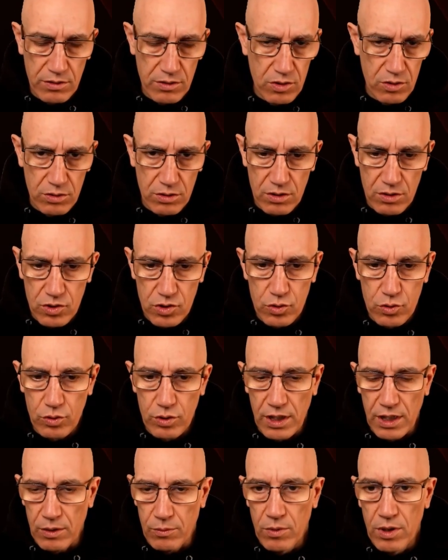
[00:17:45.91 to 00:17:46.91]
so needs to
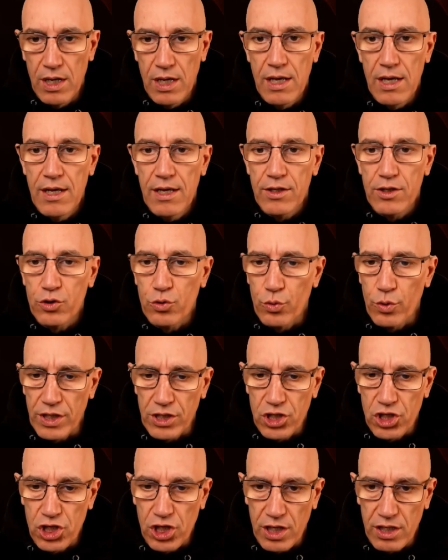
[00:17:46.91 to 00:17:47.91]
come to
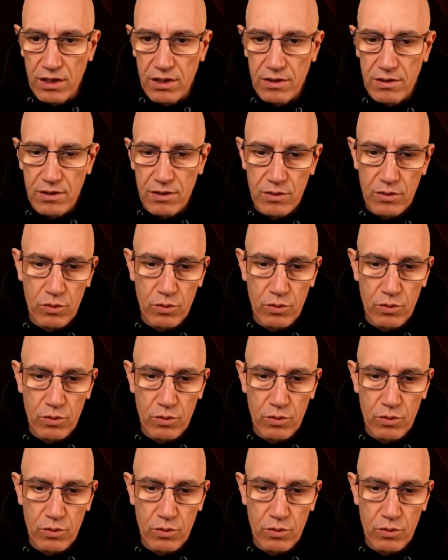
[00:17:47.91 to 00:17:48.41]
h8.